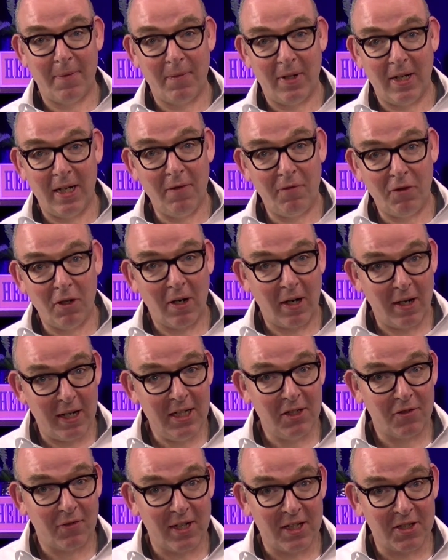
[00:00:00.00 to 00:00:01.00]
if you are
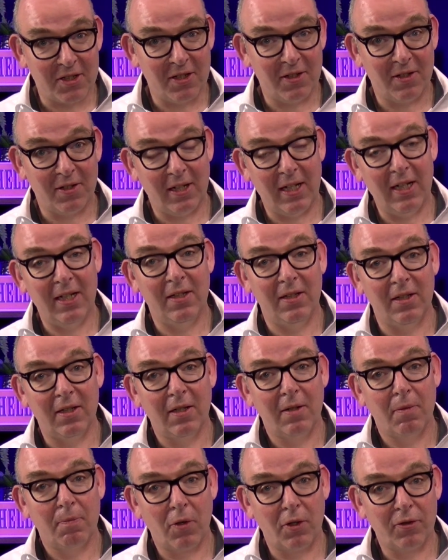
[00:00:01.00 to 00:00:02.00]
interested in
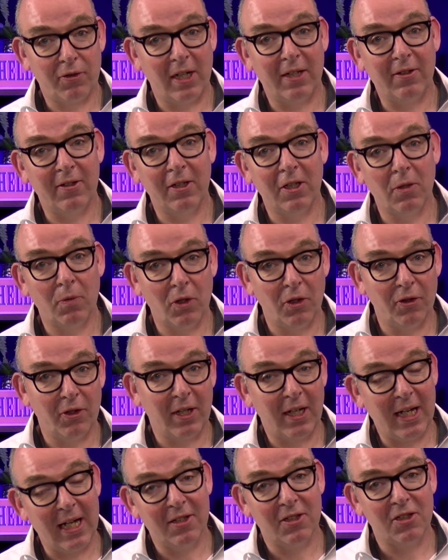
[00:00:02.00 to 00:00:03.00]
protecting the world
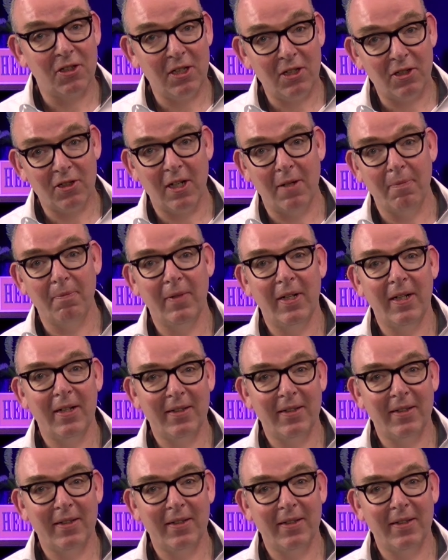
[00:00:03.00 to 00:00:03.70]
against CSAM,